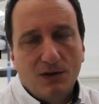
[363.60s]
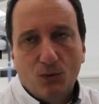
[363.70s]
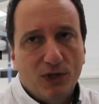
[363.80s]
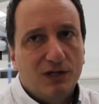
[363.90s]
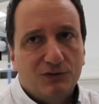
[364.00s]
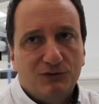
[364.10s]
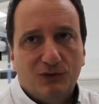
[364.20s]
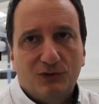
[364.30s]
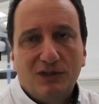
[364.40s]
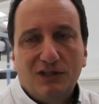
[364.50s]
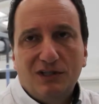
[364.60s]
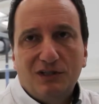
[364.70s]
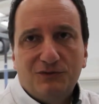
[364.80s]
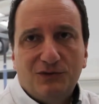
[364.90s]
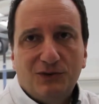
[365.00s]
a wing for
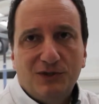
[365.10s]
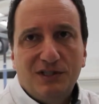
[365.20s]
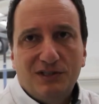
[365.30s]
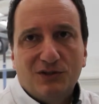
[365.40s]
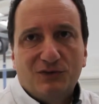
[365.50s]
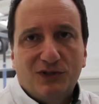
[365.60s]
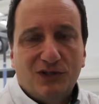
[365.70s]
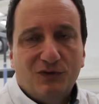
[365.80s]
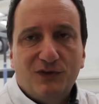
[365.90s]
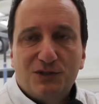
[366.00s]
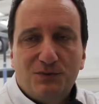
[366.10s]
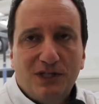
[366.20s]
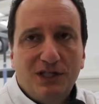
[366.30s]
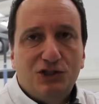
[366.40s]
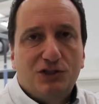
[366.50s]
ease of
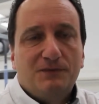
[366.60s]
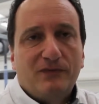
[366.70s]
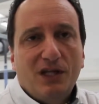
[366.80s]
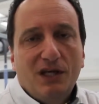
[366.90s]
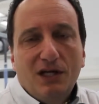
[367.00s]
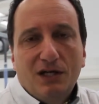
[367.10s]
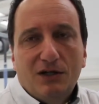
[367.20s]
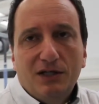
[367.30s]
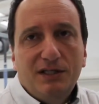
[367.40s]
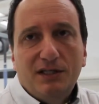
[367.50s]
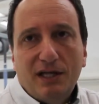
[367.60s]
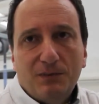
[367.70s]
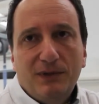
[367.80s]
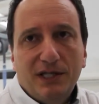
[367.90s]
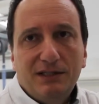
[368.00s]
explanation. In an
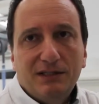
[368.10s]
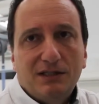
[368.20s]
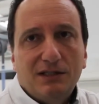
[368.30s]
airplane,